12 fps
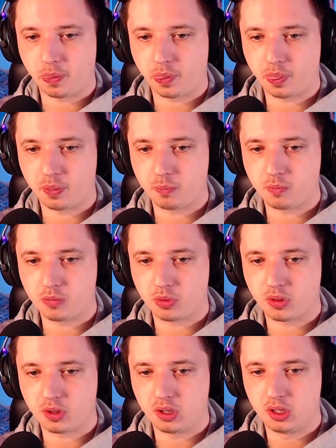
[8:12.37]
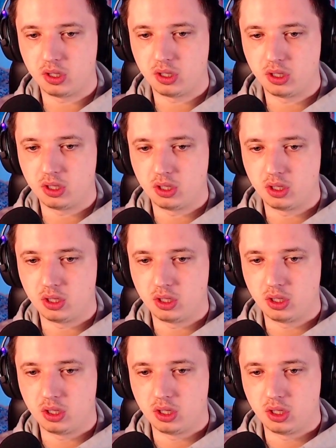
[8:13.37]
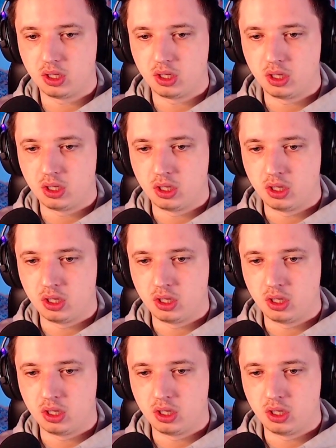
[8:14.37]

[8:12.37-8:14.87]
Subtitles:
(no one is talking)